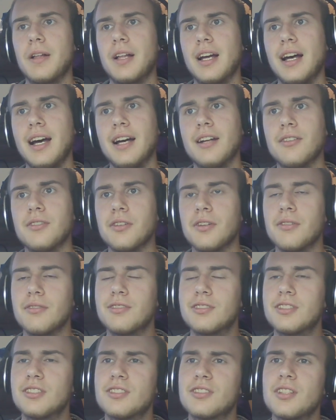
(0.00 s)
I don't know,
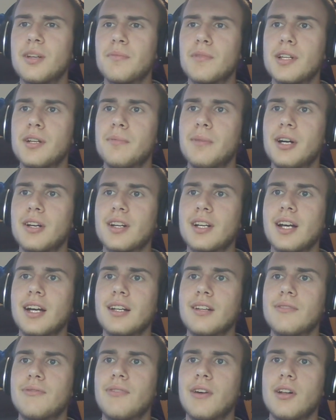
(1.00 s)
it's just something about it
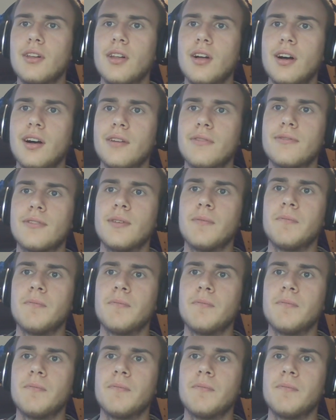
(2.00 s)
kind of fell off.